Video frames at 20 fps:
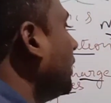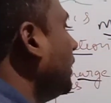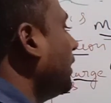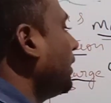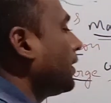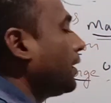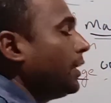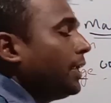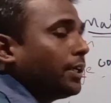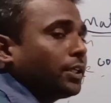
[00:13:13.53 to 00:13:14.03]

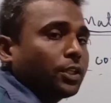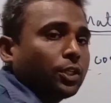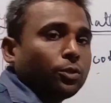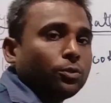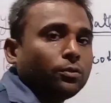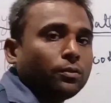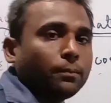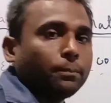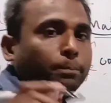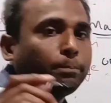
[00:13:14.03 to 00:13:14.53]

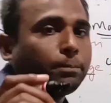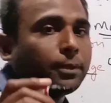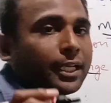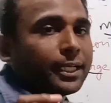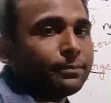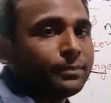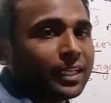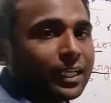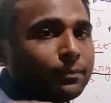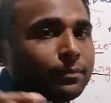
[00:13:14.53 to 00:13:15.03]
relative
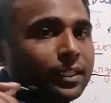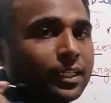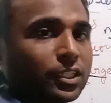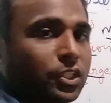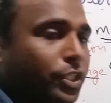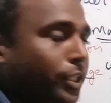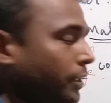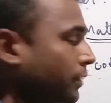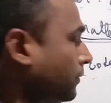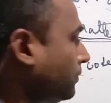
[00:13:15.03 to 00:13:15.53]

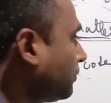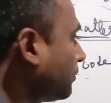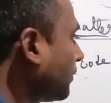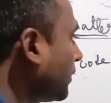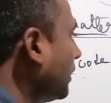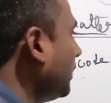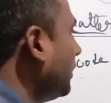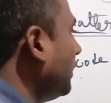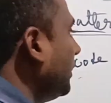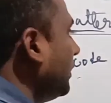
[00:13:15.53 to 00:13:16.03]
permeability.
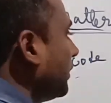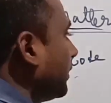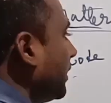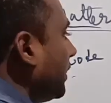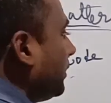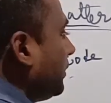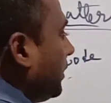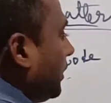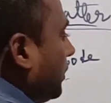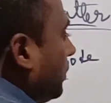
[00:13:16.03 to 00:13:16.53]
That is